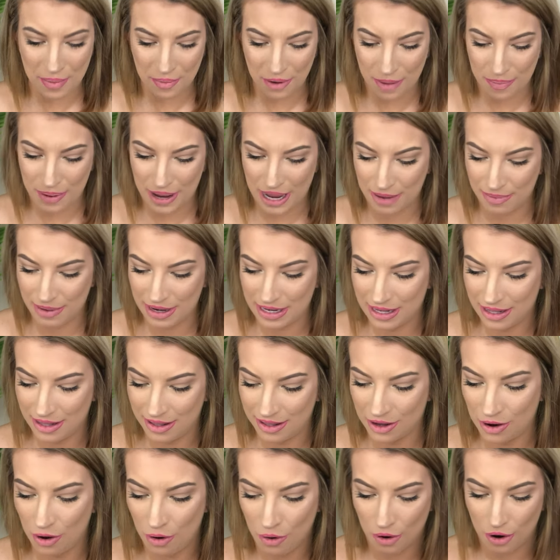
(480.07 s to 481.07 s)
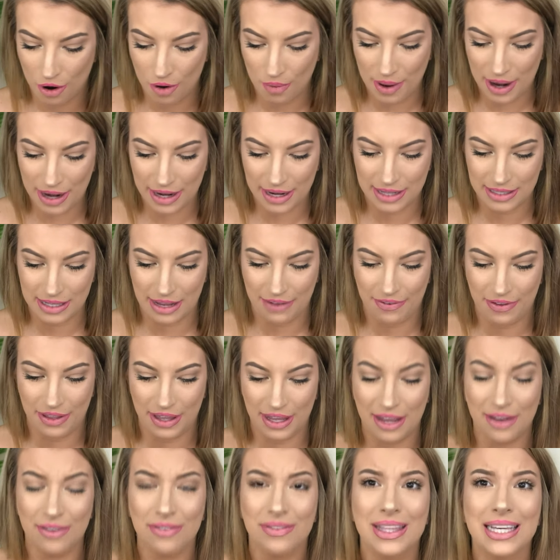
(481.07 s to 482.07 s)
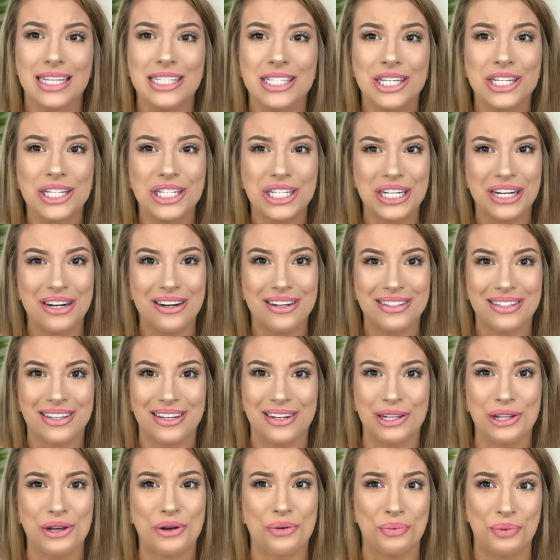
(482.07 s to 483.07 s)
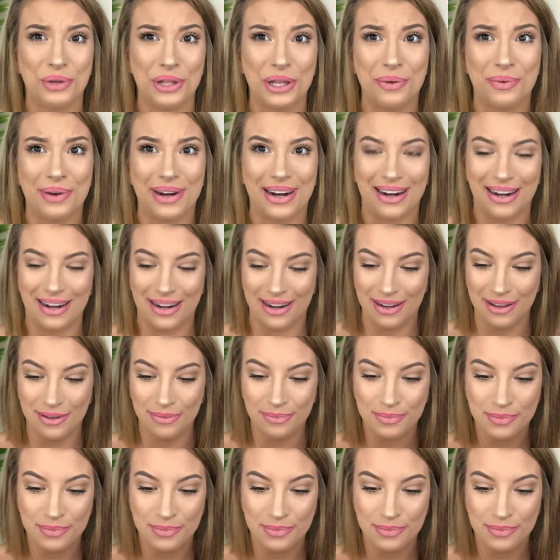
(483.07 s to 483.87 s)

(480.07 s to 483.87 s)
bit more pigmented than the coral one because I feel like if this is sheer, it's gonna look really weird.